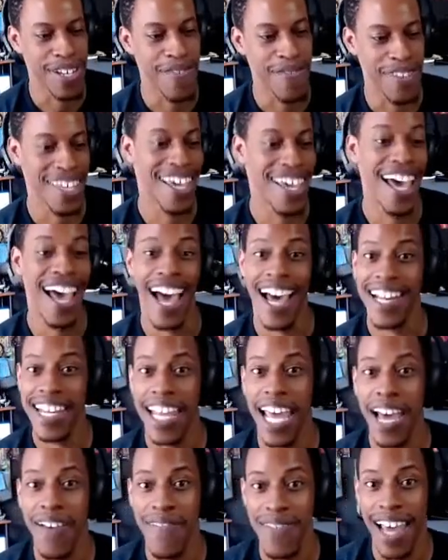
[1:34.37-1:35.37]
of it, I did
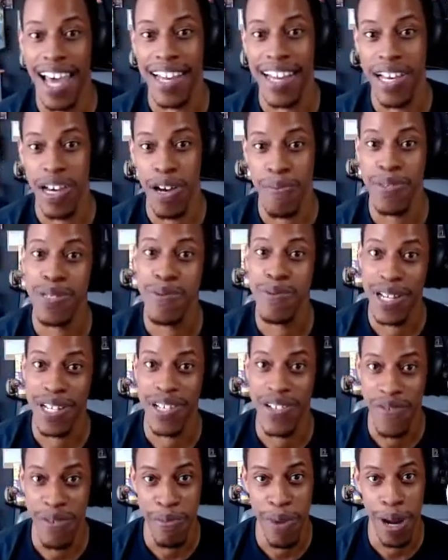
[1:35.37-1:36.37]
have a lot of help, especially
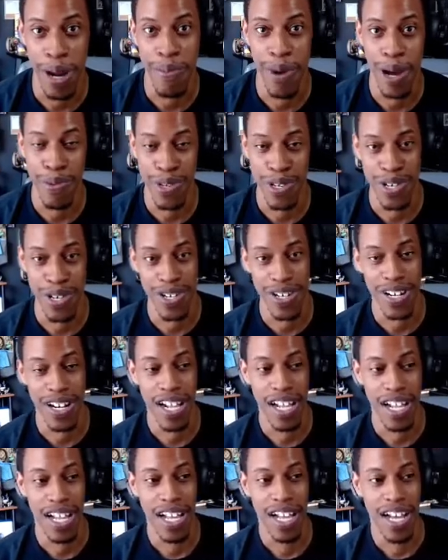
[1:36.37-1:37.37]
from my publisher.
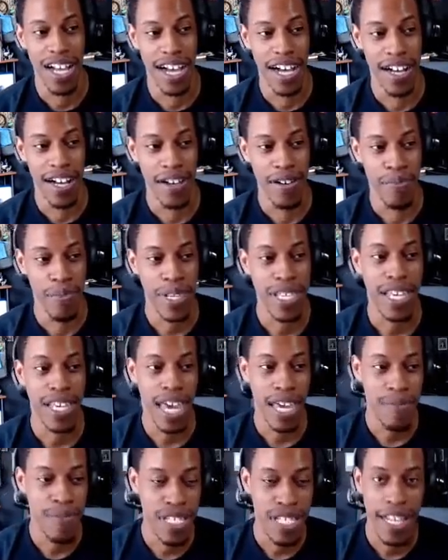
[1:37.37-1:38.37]
But the
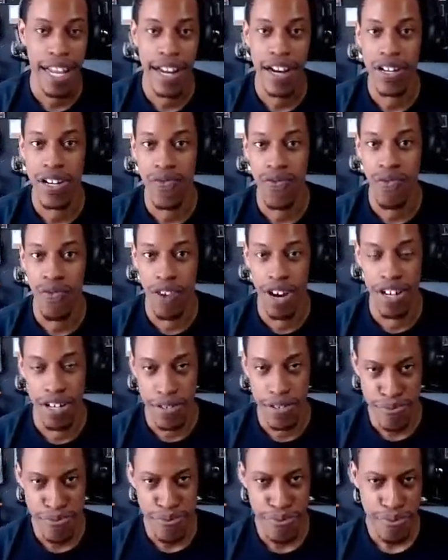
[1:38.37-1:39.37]
game is narrative runner.
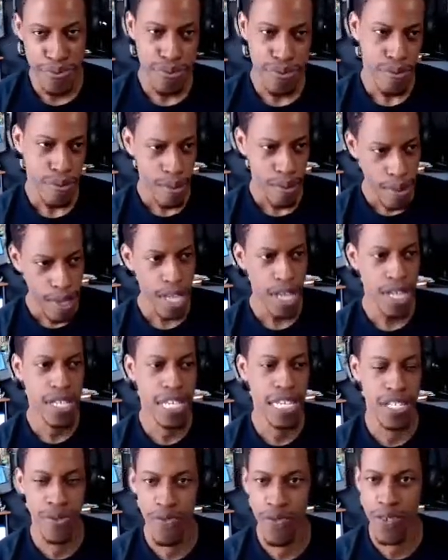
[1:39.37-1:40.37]

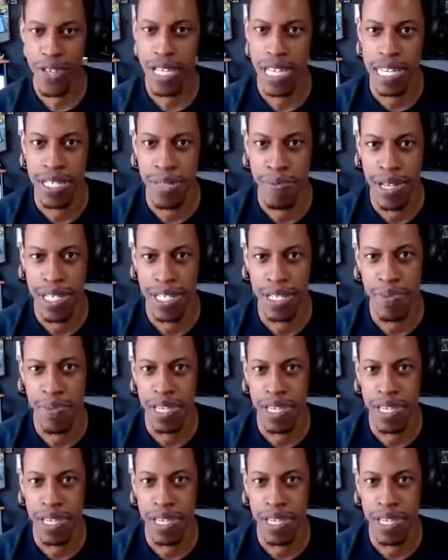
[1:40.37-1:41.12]
It's meant to be